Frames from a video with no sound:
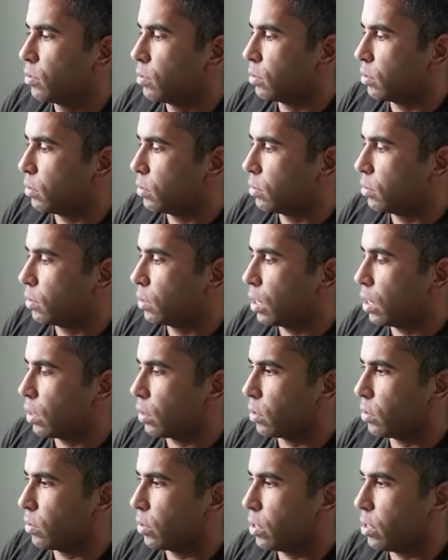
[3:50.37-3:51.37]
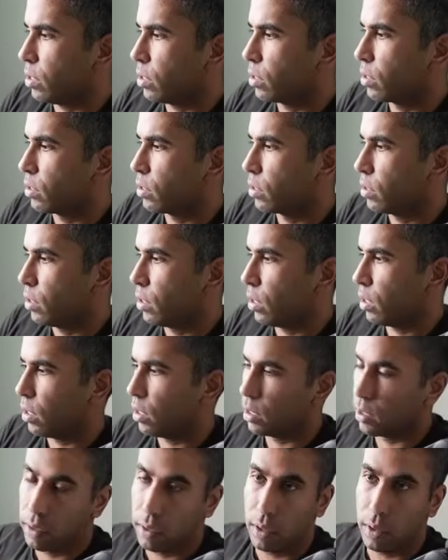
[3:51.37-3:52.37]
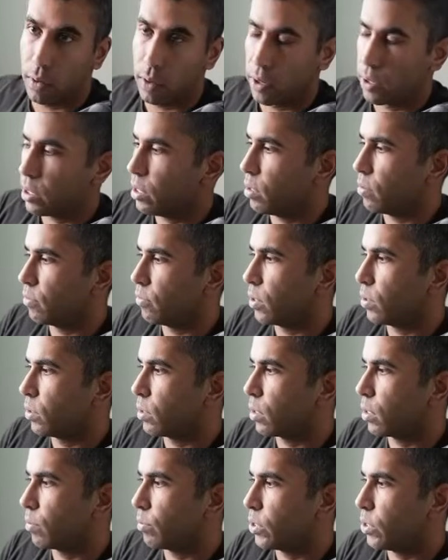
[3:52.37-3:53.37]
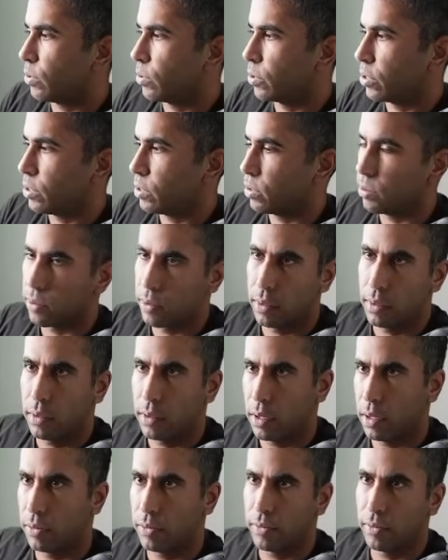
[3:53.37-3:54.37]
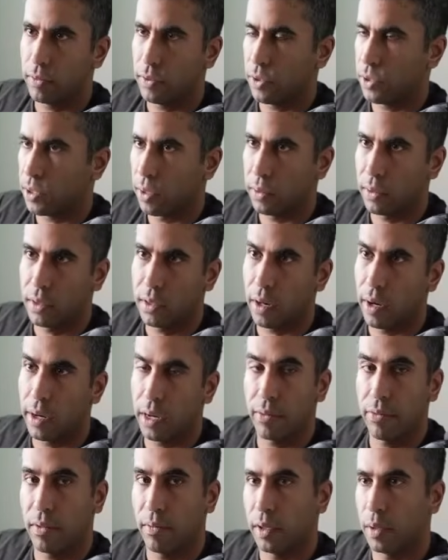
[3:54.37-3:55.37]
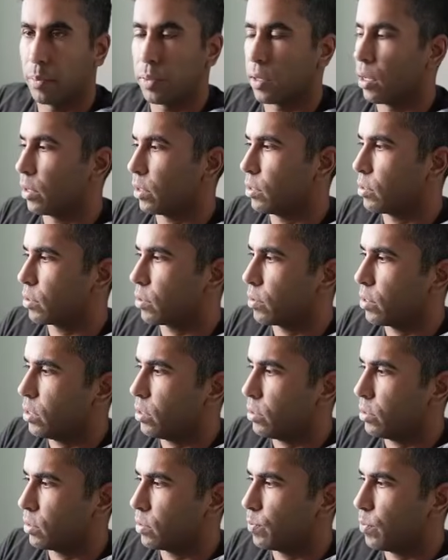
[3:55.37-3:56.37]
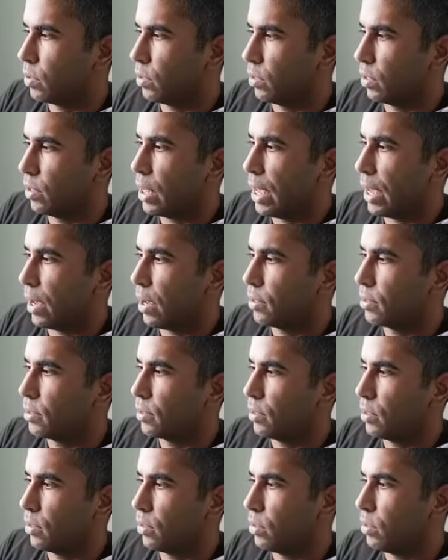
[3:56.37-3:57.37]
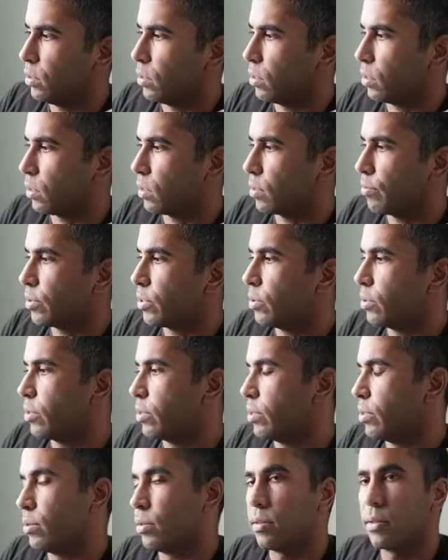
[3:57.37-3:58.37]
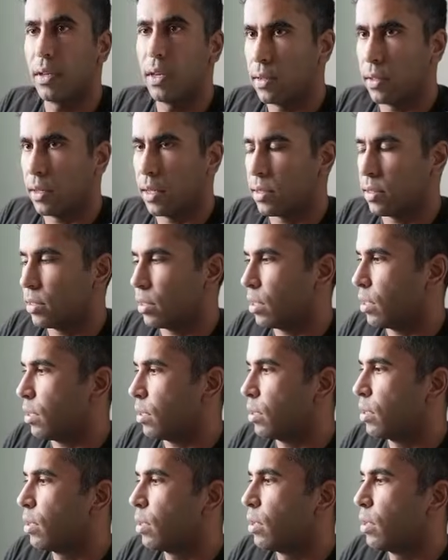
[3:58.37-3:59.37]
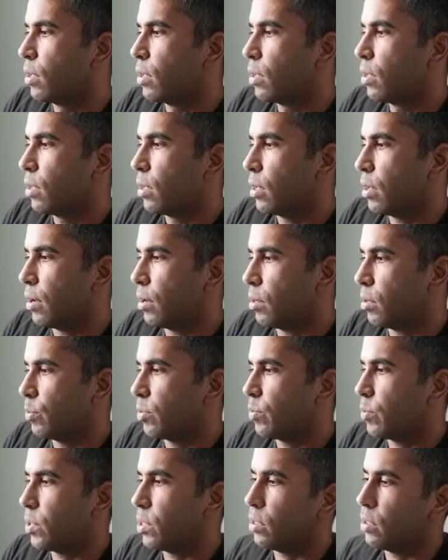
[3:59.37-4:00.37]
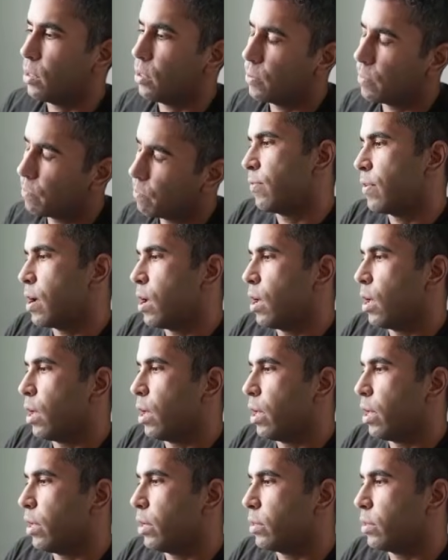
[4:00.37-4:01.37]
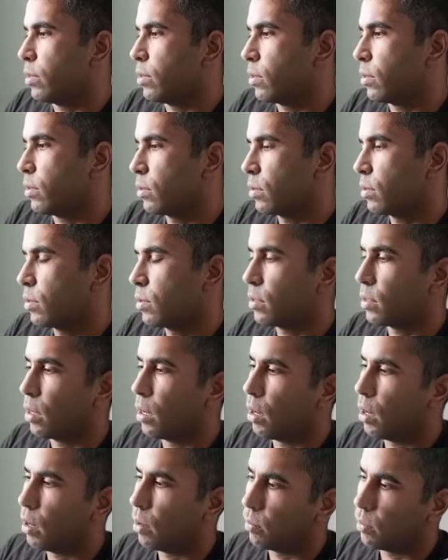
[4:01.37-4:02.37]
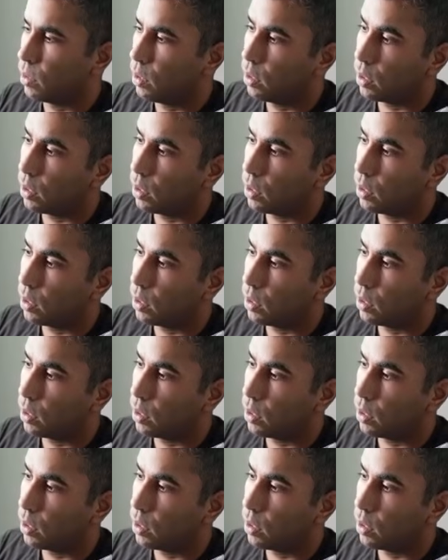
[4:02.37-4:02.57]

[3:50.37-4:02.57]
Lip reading: So I'll go here, and in order to invoke computer use, if you don't start it from the plugin screen, you just put it in @ and then you go to computer use. So let's say, help me find some